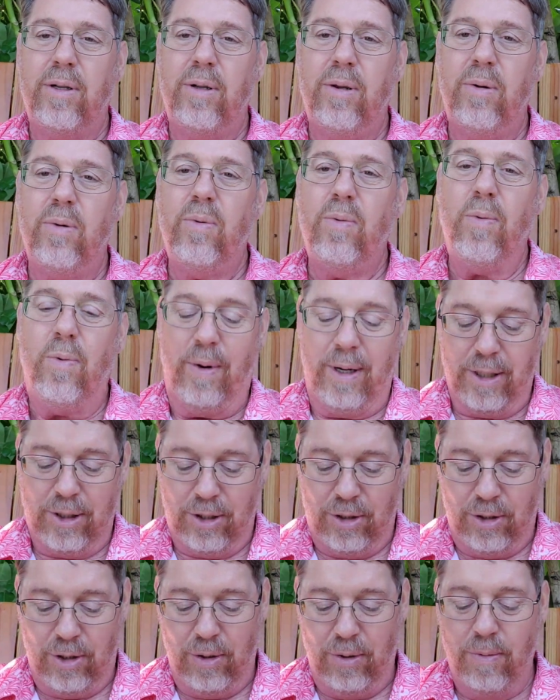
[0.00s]
Do you
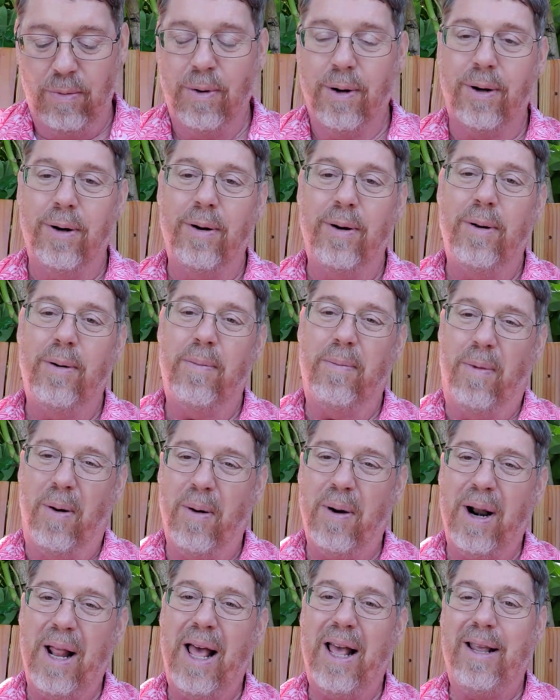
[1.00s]
wish you were
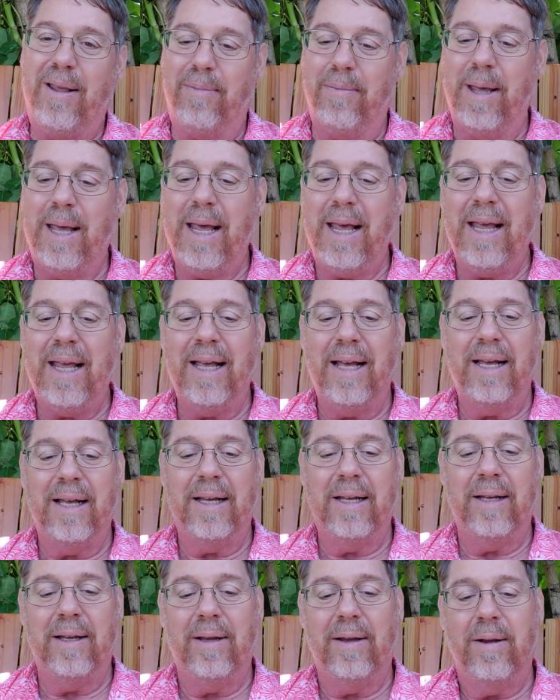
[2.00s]
more like me?
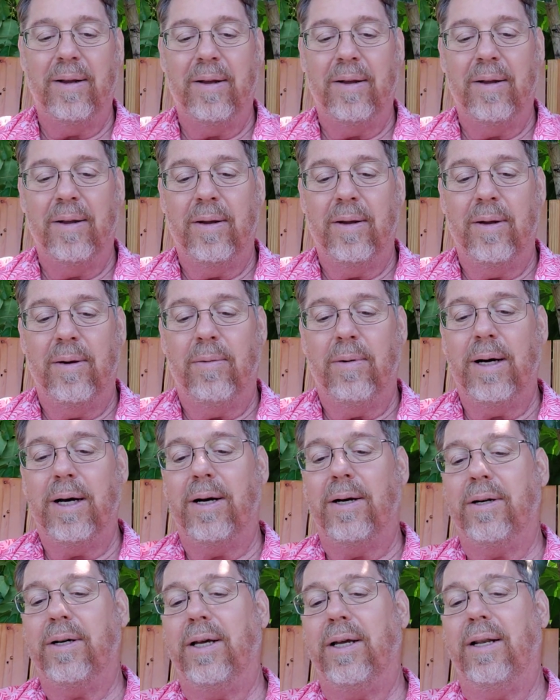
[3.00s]

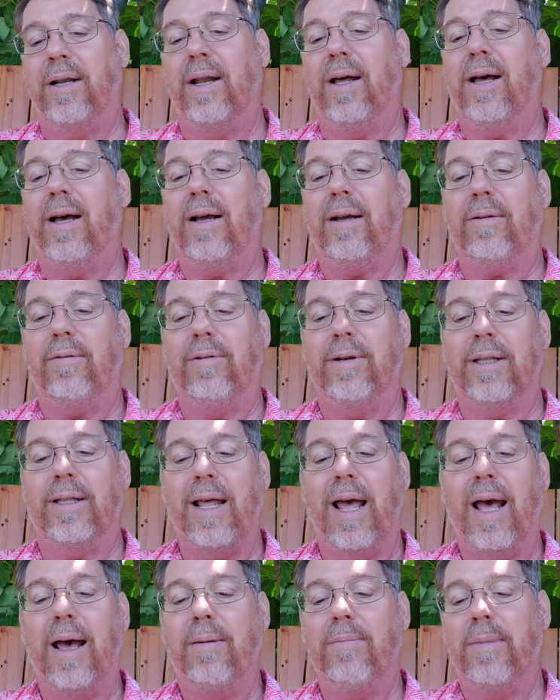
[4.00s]
Well, good luck with
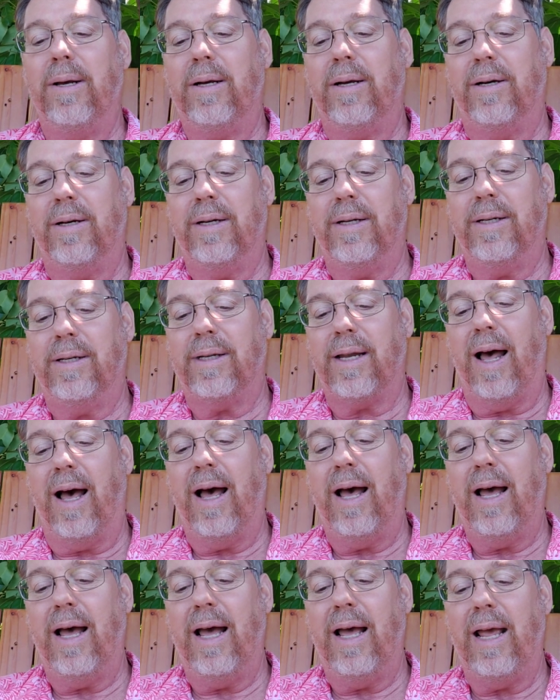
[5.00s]
that because
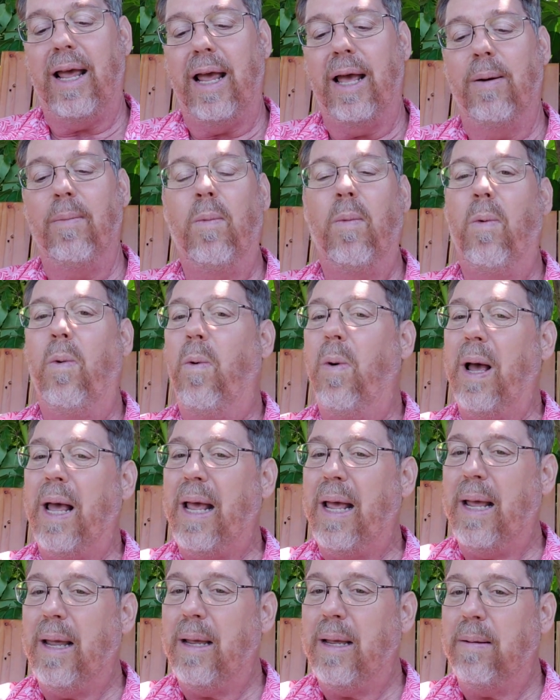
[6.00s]
I am
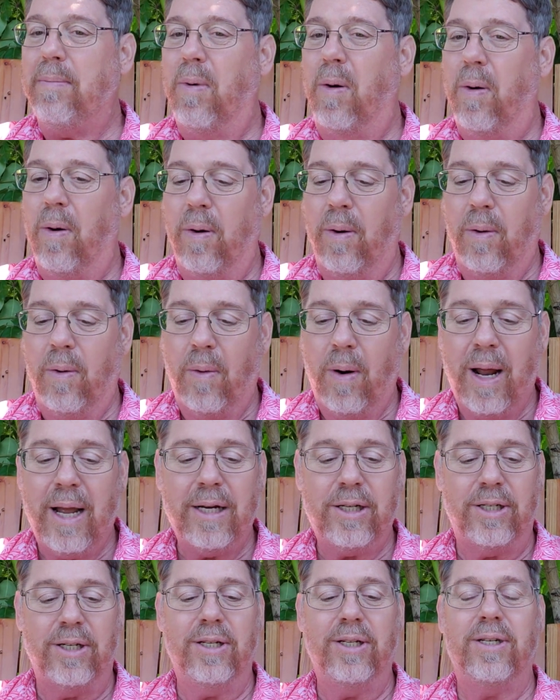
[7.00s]
way more
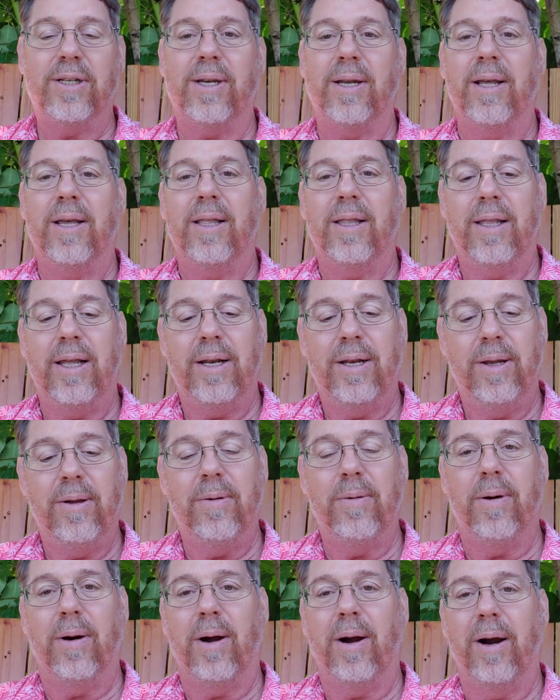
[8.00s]
righteous than
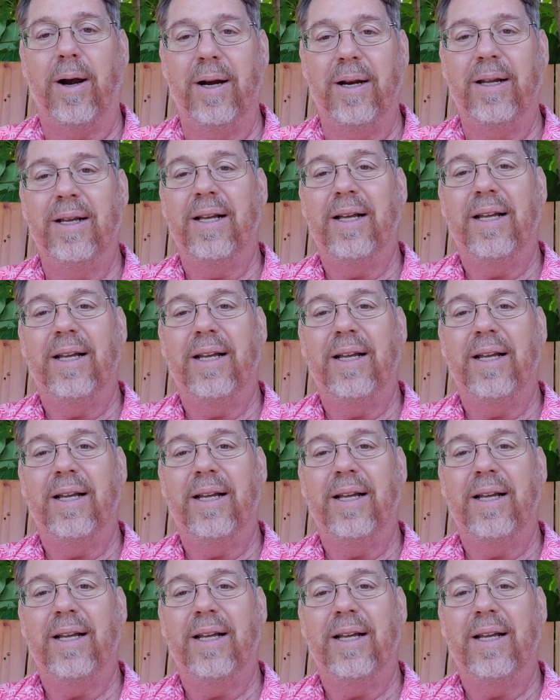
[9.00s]
you are.